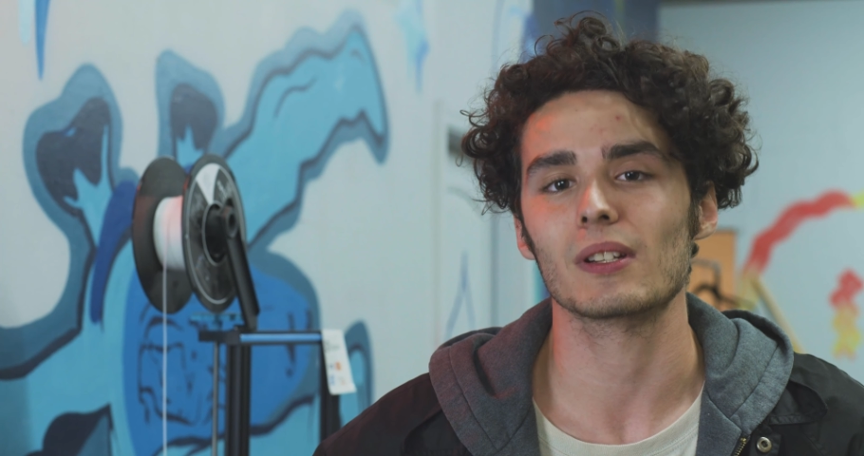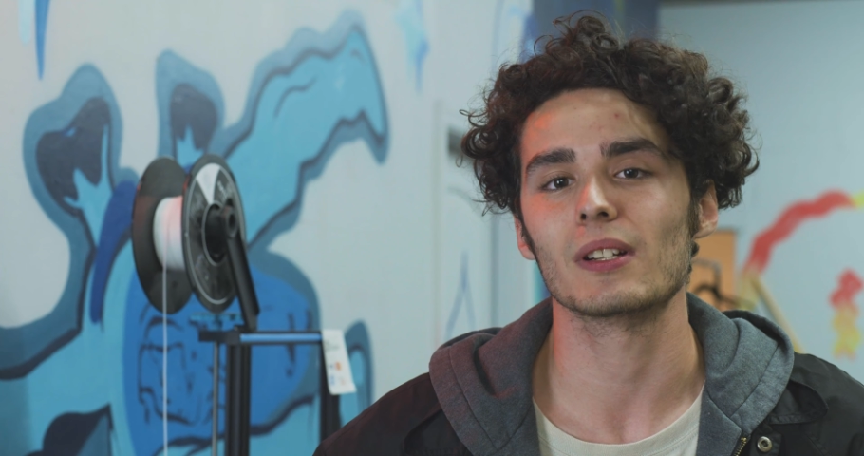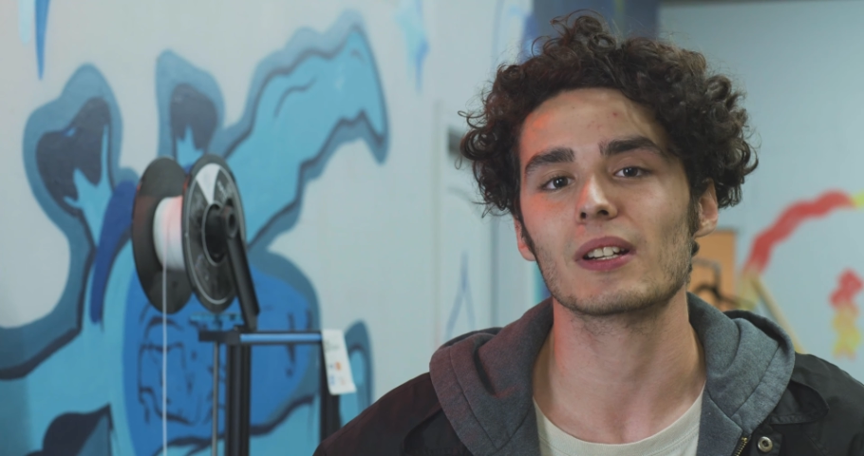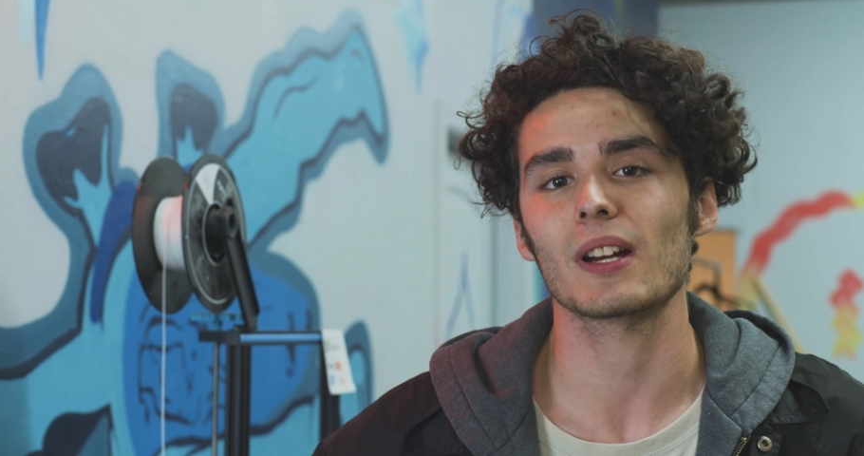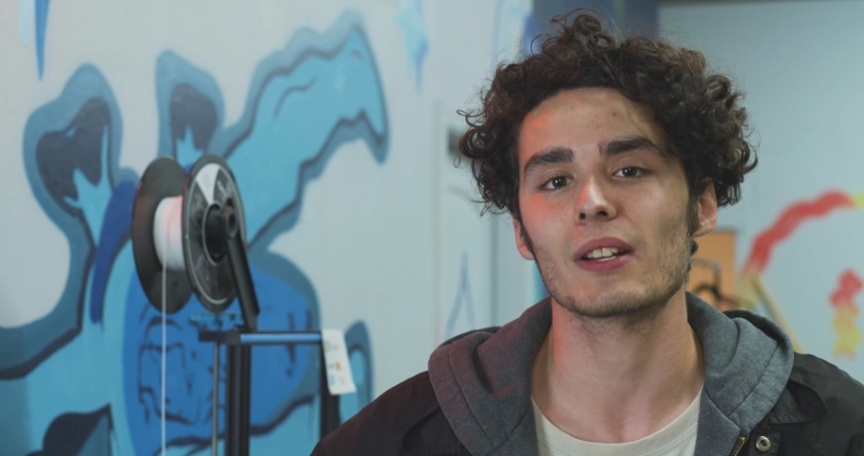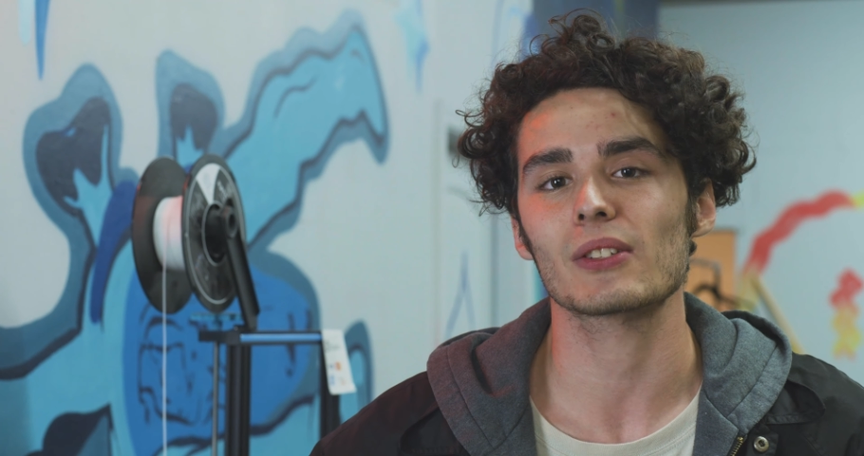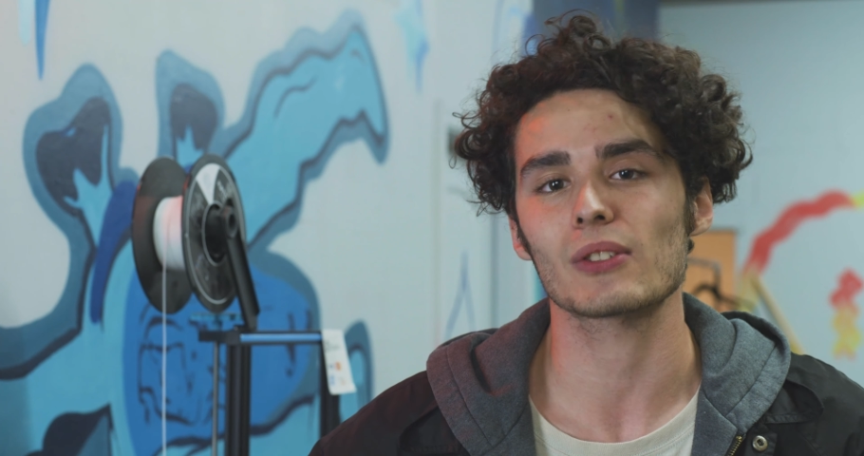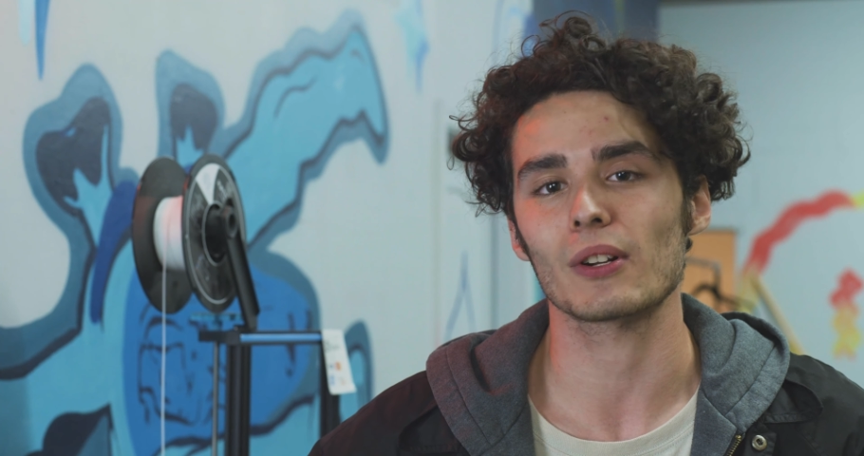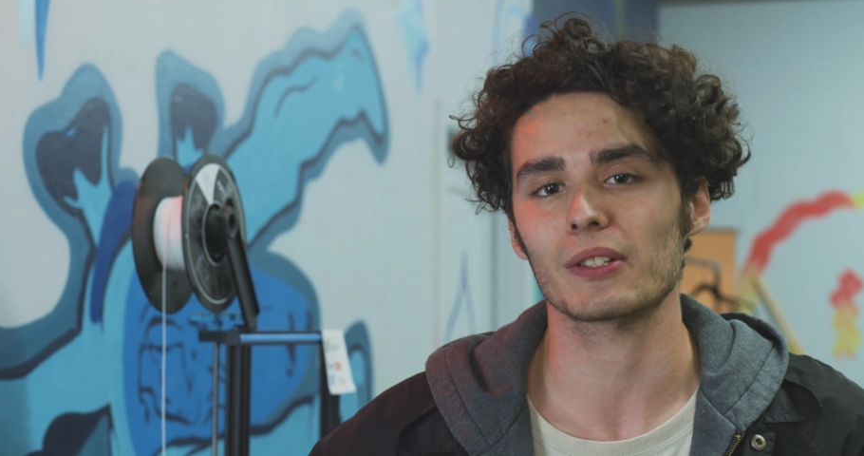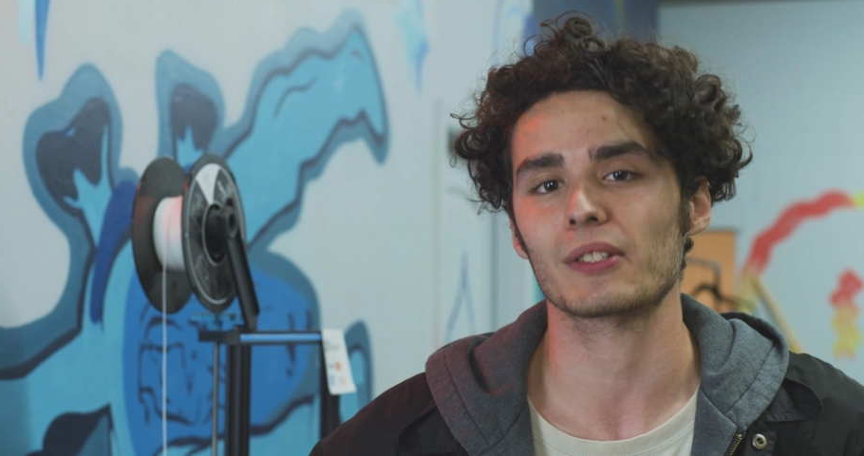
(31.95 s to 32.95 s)
Uh, kind of
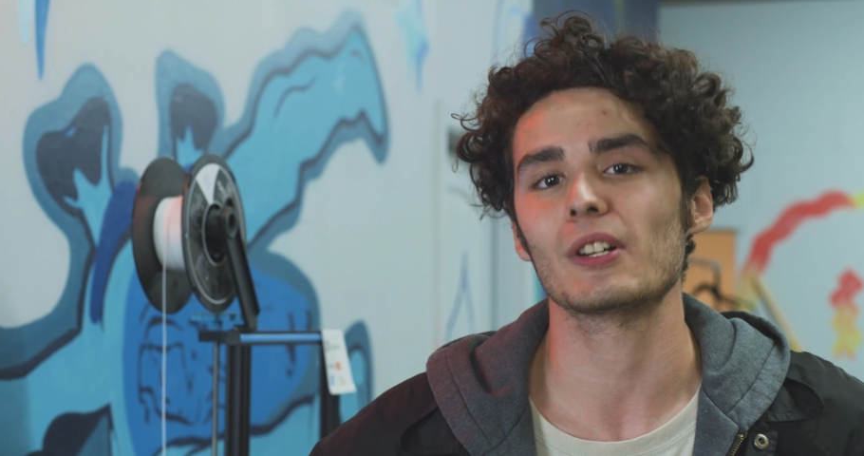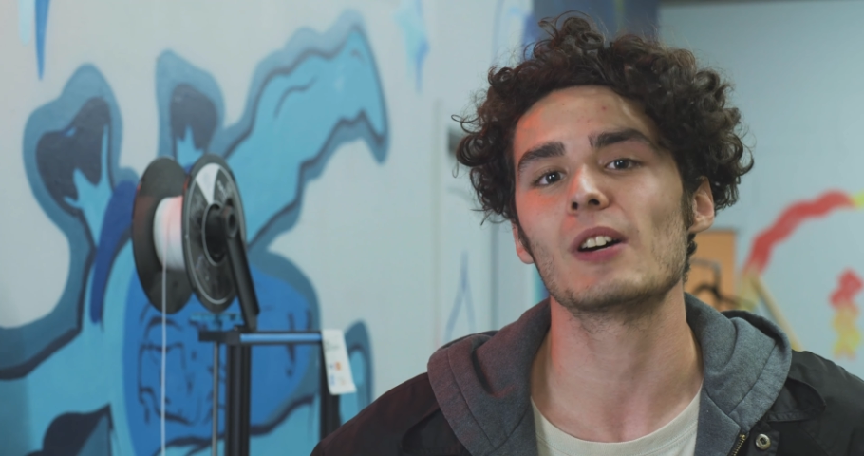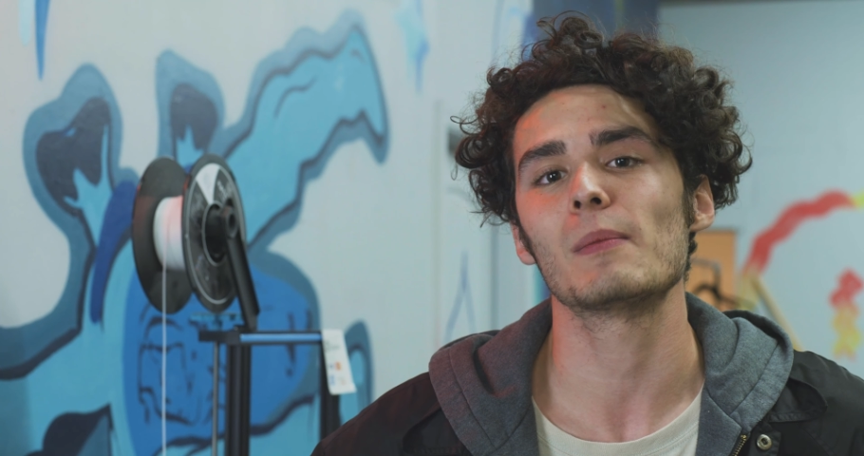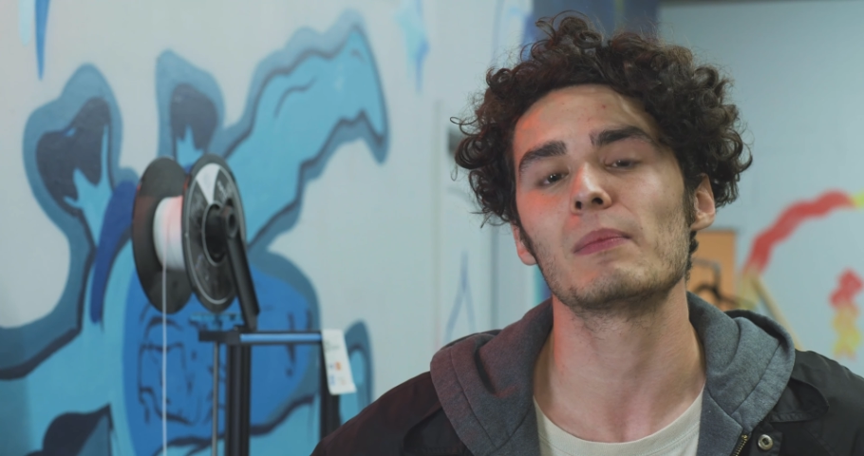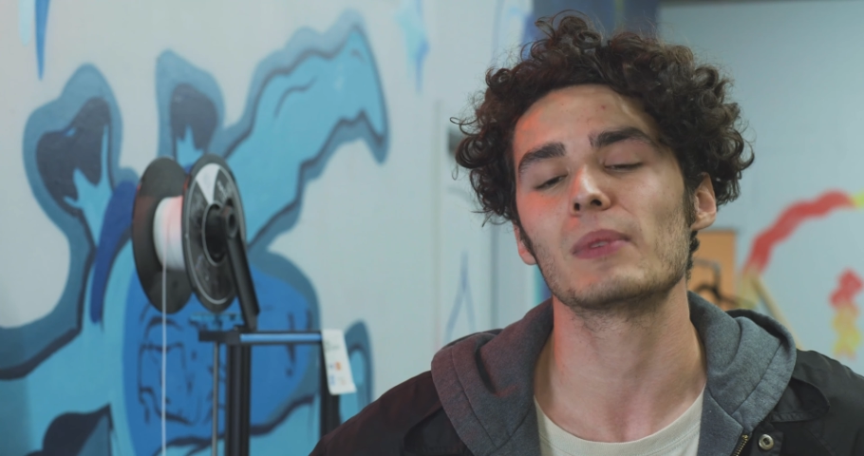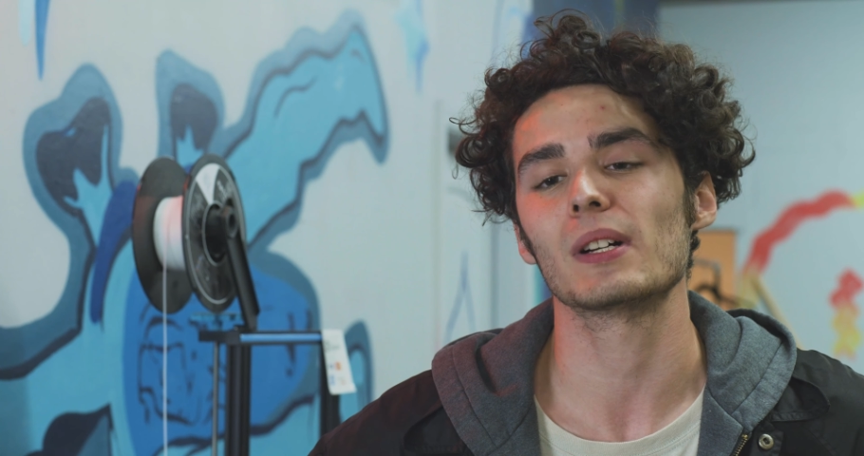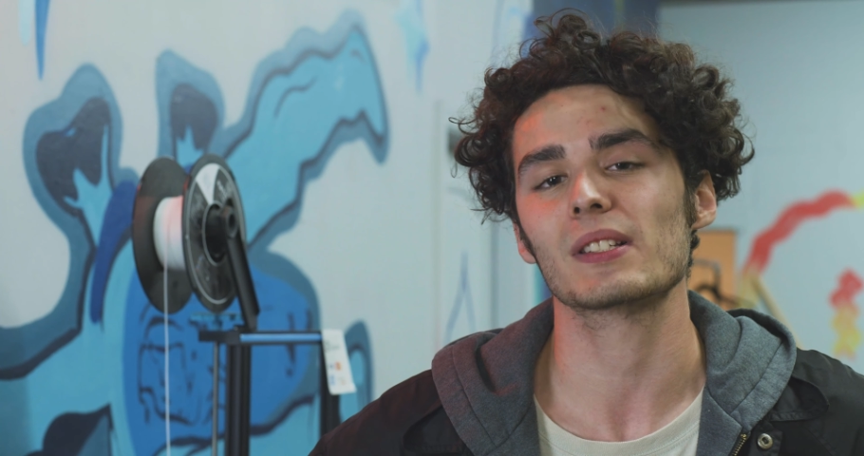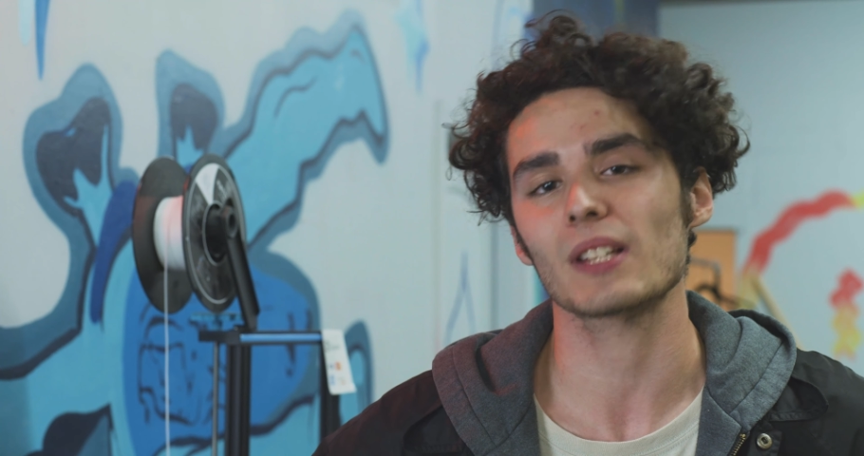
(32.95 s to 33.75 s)
started up uh,